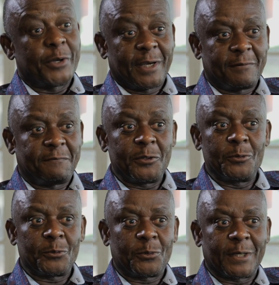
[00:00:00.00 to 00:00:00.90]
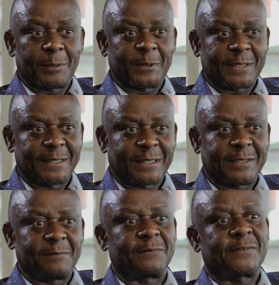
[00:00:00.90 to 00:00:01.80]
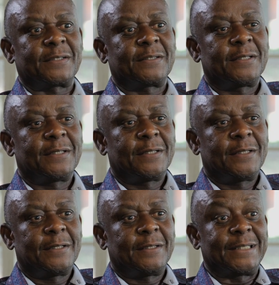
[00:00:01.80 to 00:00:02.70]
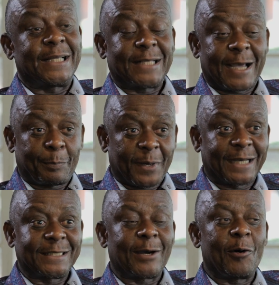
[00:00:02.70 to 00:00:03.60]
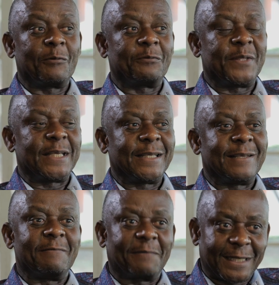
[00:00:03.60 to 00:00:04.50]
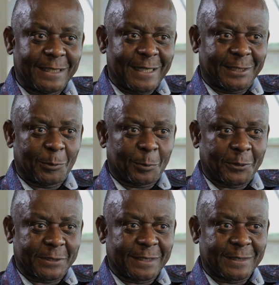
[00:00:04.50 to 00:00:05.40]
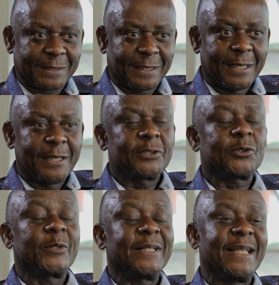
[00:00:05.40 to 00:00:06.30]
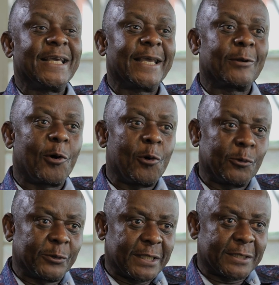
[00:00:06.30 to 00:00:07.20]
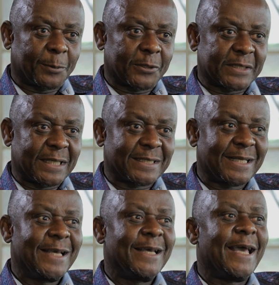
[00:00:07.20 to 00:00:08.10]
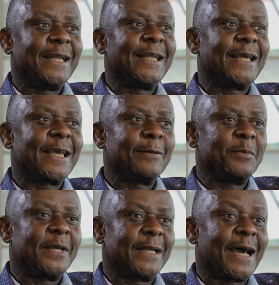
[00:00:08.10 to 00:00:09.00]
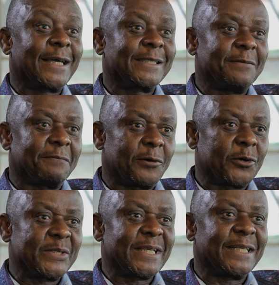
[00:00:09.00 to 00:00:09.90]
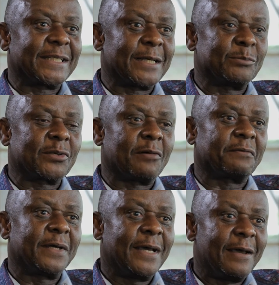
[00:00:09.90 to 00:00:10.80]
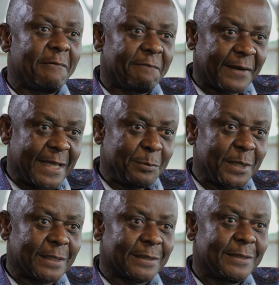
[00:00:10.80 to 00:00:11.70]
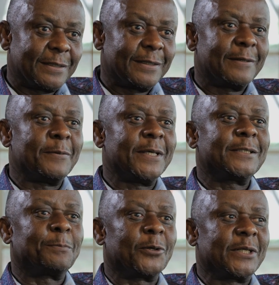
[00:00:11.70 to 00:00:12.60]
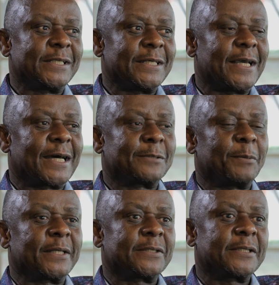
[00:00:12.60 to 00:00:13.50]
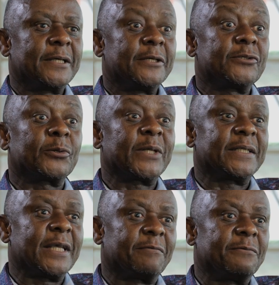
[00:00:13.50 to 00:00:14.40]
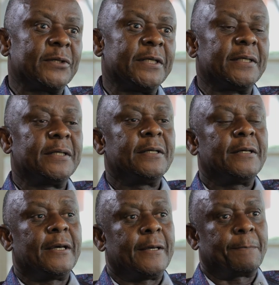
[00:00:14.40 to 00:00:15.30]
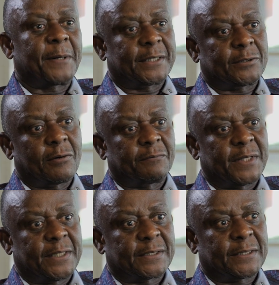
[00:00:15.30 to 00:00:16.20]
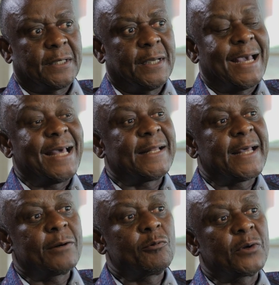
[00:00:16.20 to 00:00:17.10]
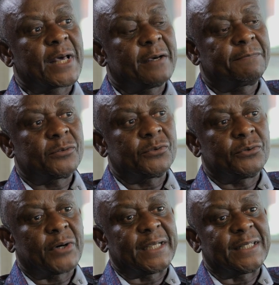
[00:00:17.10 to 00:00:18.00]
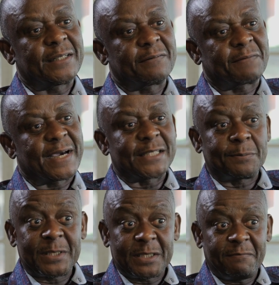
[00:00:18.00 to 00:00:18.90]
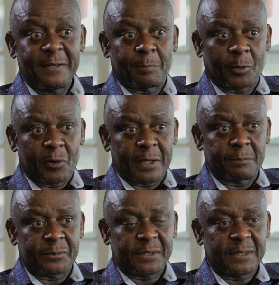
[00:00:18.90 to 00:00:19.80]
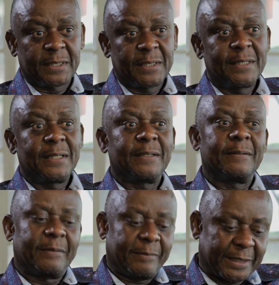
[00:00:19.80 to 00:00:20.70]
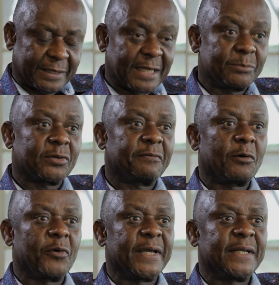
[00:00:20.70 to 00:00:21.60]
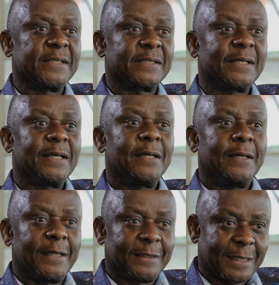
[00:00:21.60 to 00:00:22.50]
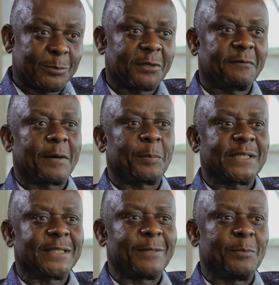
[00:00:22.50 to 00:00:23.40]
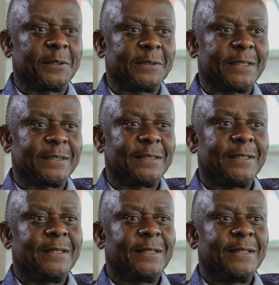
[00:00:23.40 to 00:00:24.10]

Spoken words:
have youth representatives that are part of the validation process, so that they can own this process and they can be an active voice in terms of framing these policy aspects, so that they are fully a part of that. And then we'll have to identify specific programs in terms of awareness, in terms of capacity building,